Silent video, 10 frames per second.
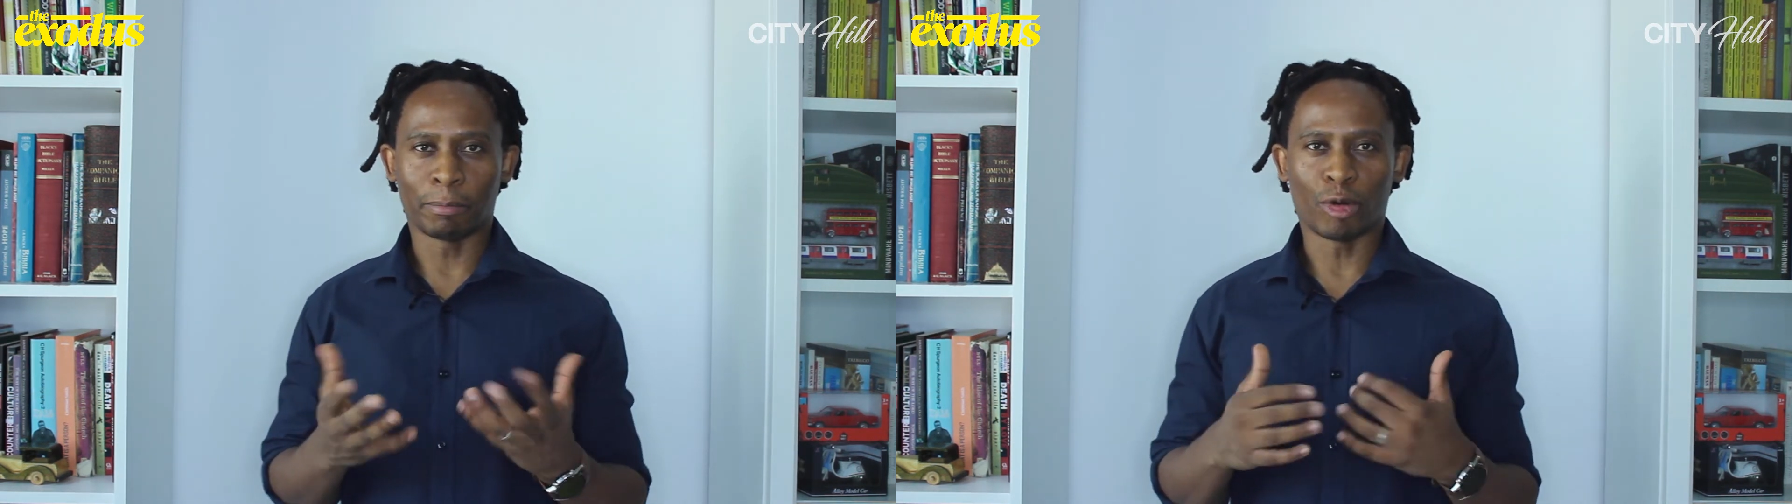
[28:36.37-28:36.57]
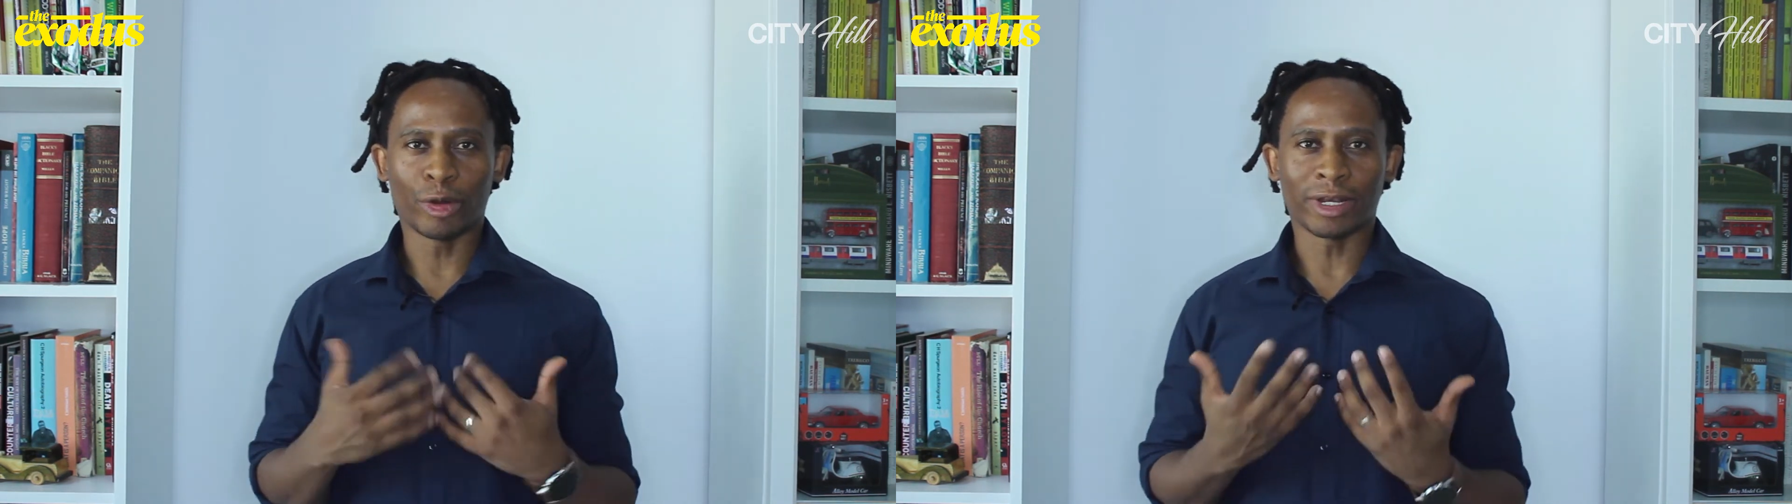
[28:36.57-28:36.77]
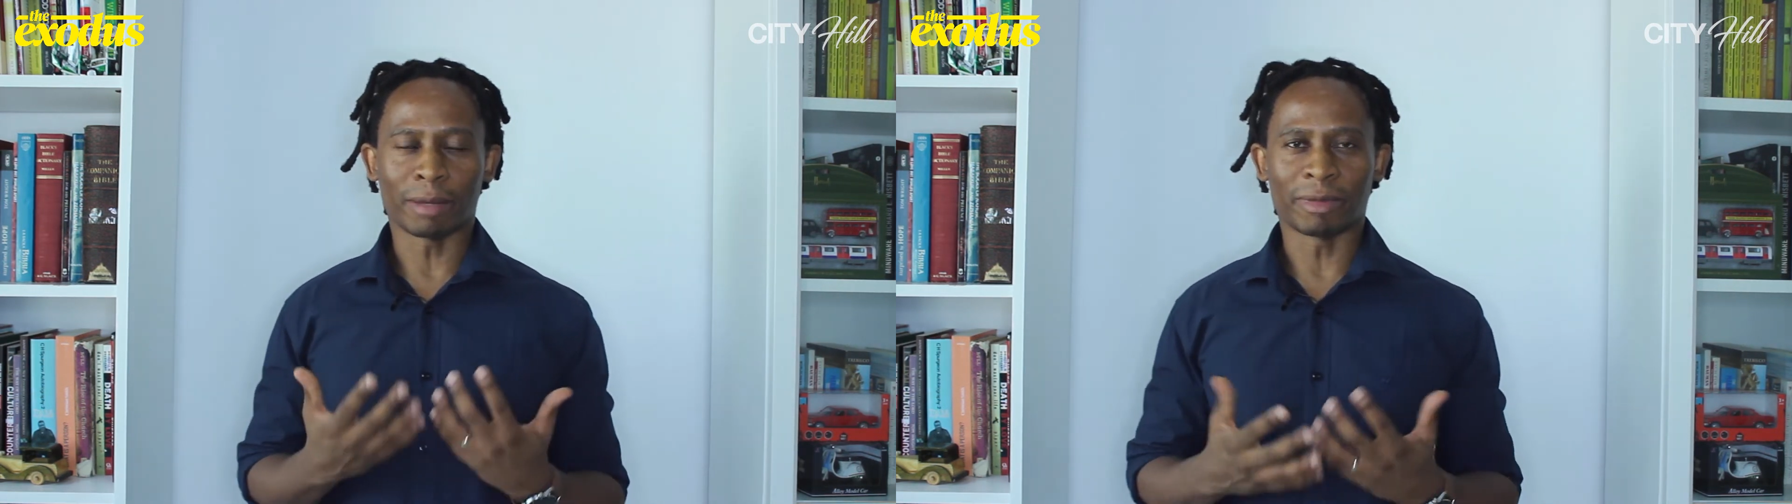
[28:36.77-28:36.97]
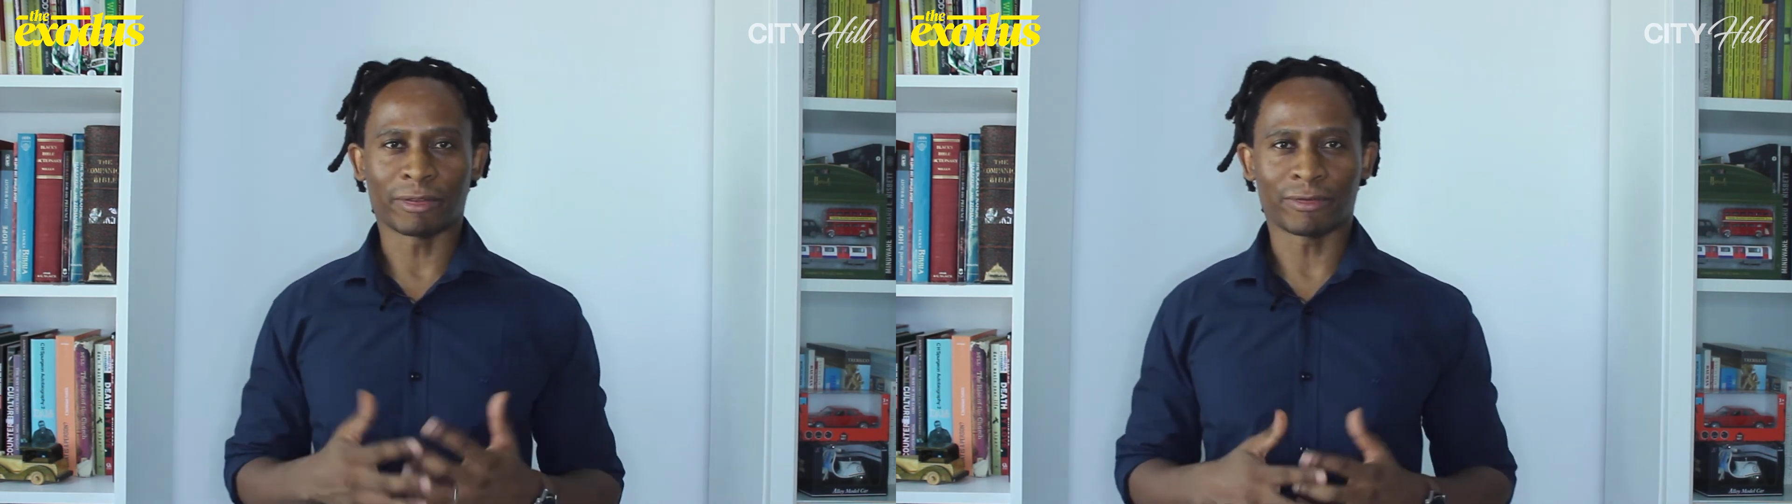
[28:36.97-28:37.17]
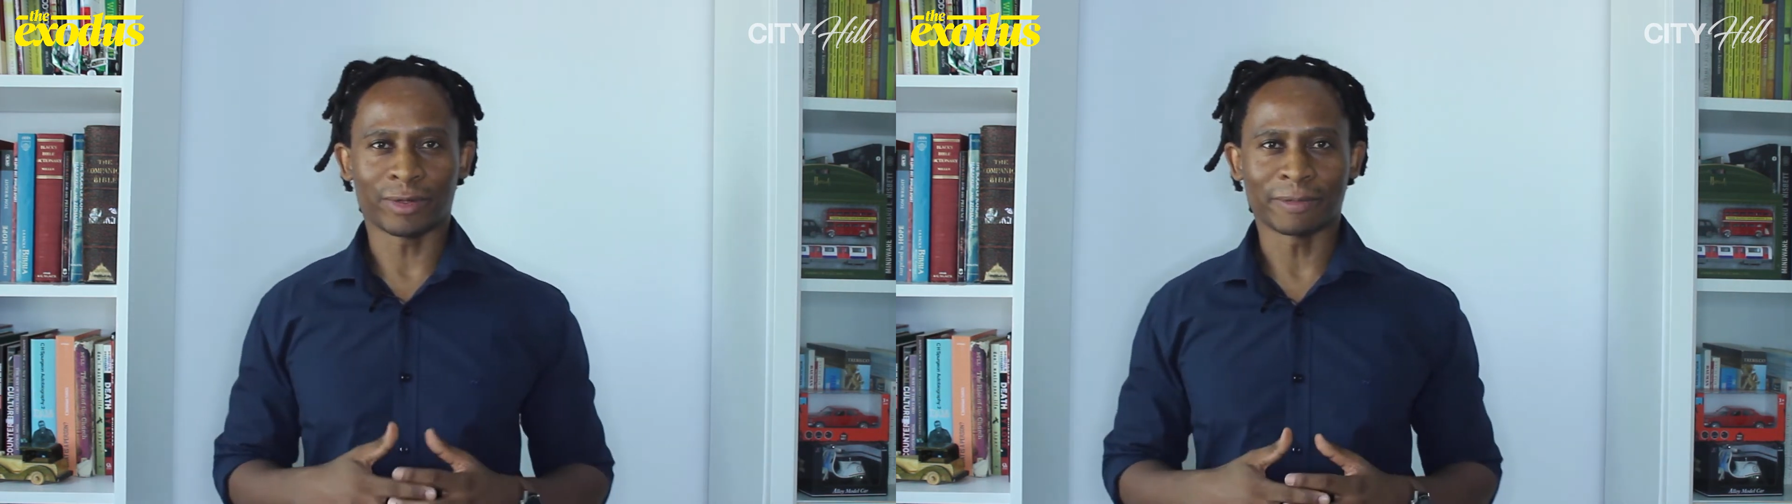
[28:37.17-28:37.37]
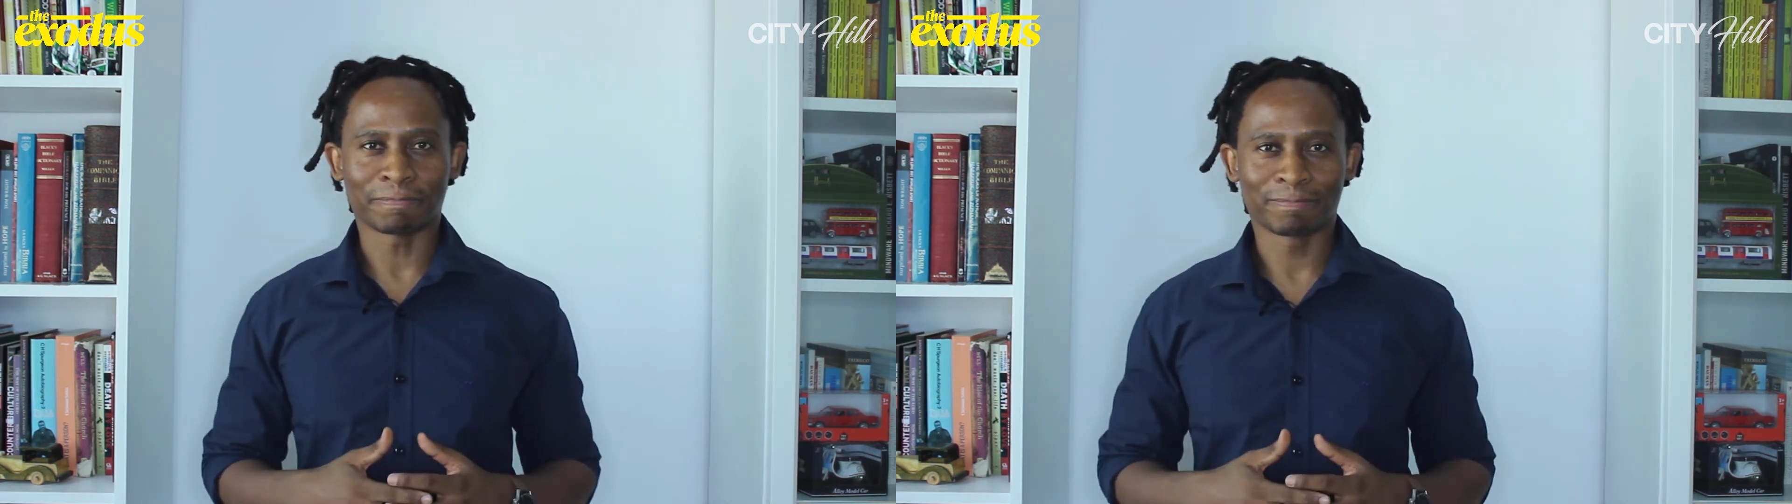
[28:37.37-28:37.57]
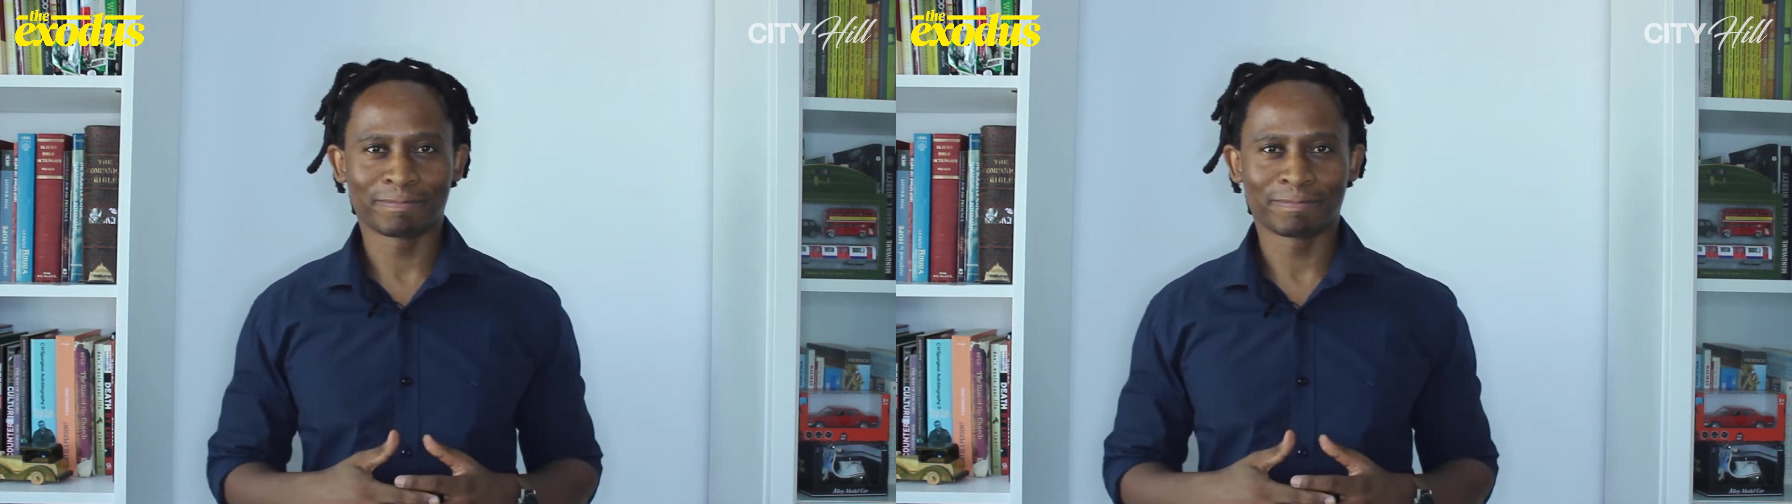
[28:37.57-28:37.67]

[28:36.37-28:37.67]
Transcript: point number three.